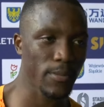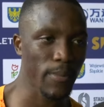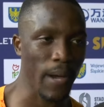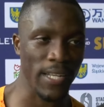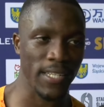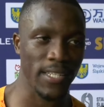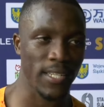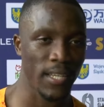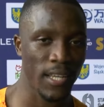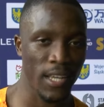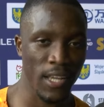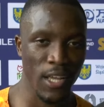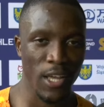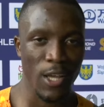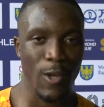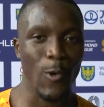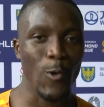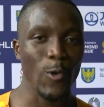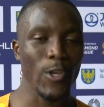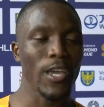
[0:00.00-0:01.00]
But
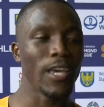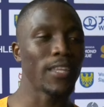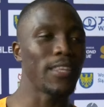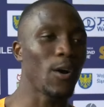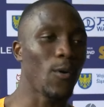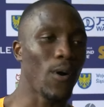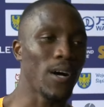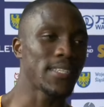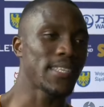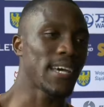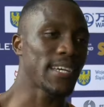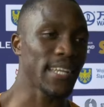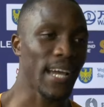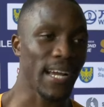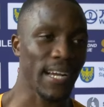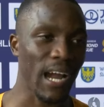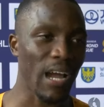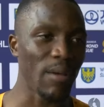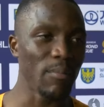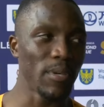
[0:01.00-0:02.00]
looking at the ones that
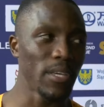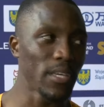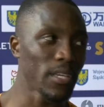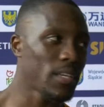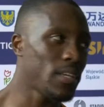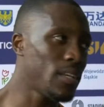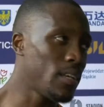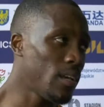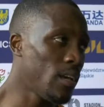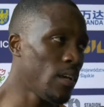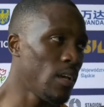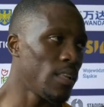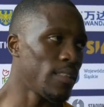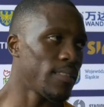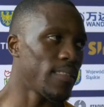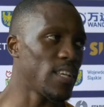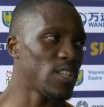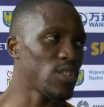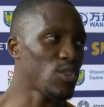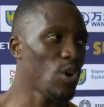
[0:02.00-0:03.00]
are coming,
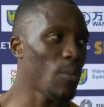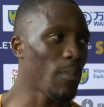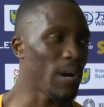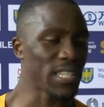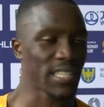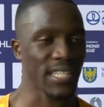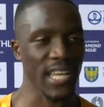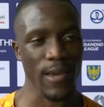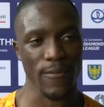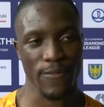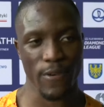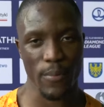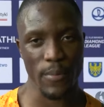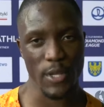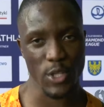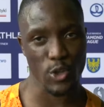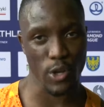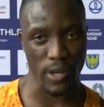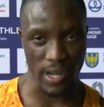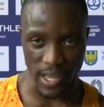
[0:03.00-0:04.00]
there's no much time for
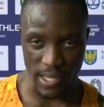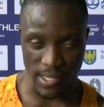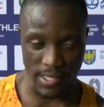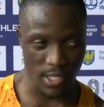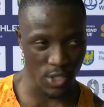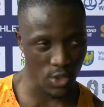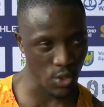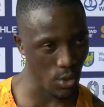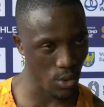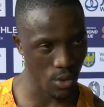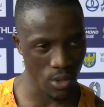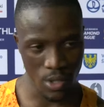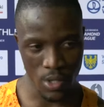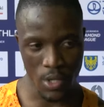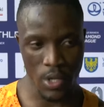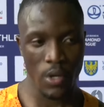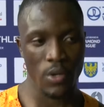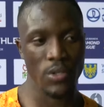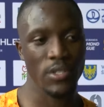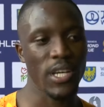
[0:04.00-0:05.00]
me to rest. So
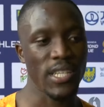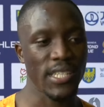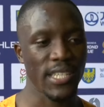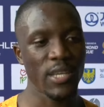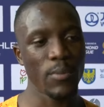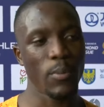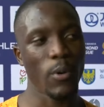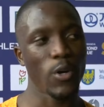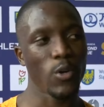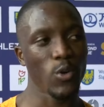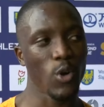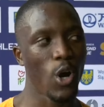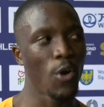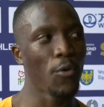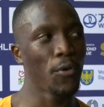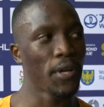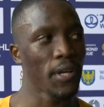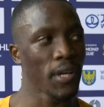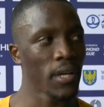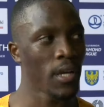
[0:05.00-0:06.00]
we just keep on
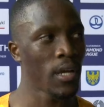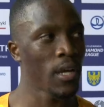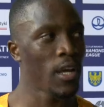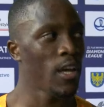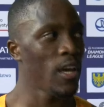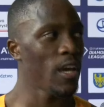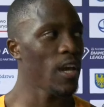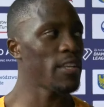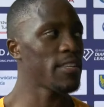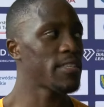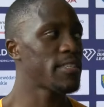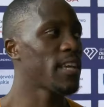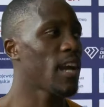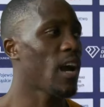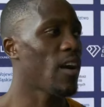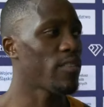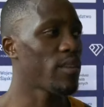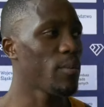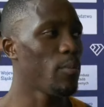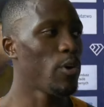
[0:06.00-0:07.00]
going and seeing
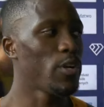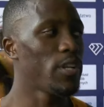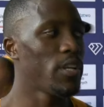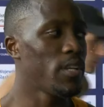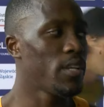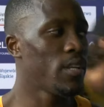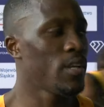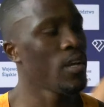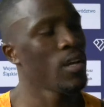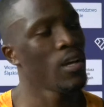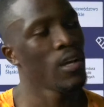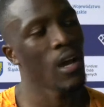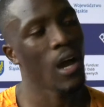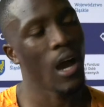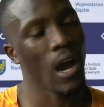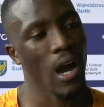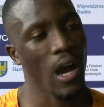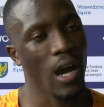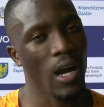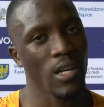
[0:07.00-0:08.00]
how the body
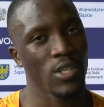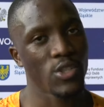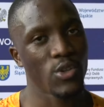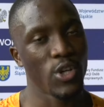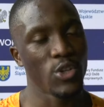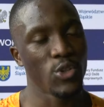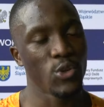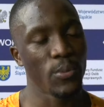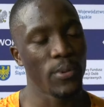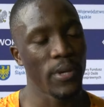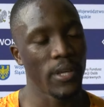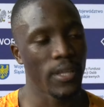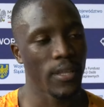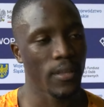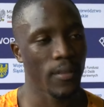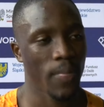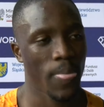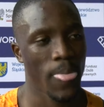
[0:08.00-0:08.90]
is going to be.